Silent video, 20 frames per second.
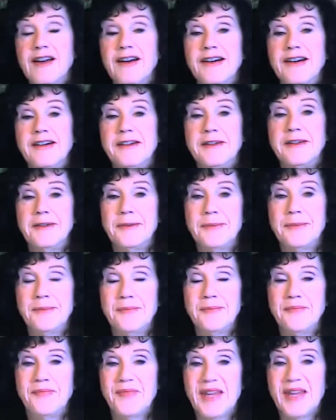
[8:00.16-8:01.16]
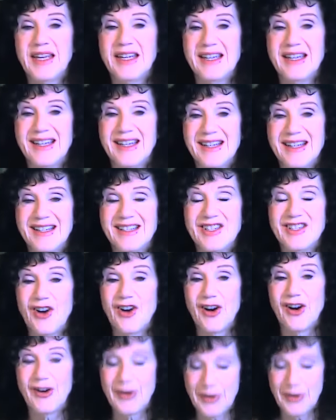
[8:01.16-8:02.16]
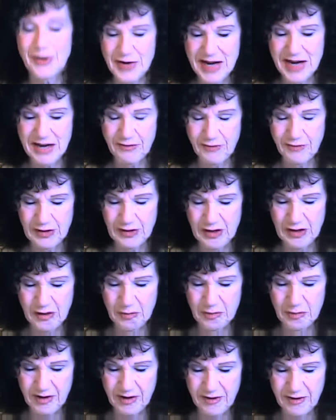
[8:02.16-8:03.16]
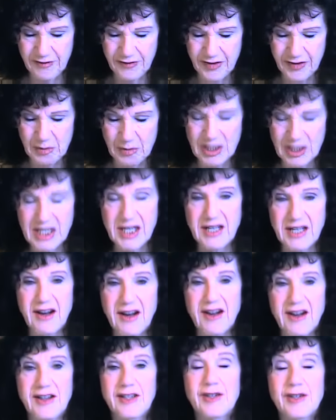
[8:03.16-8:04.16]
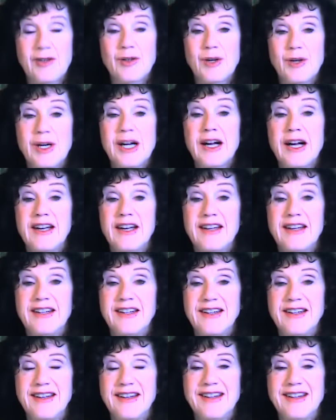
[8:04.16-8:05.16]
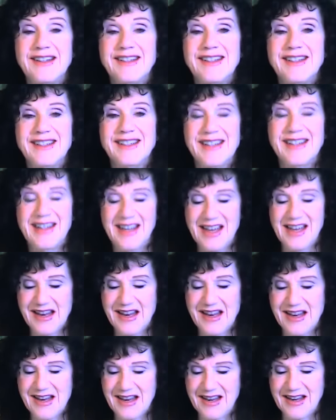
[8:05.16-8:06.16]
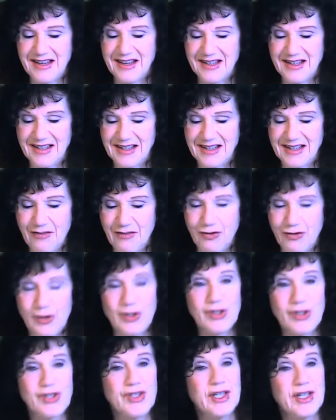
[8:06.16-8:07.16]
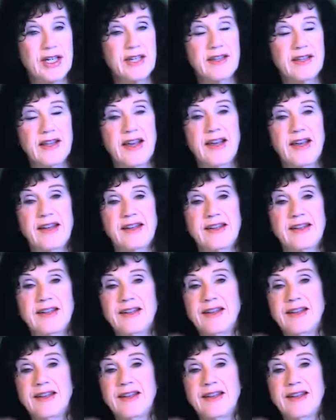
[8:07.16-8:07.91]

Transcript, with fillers: um, jar or envelope of the betaine hydrochloride, and and uh, if you just take that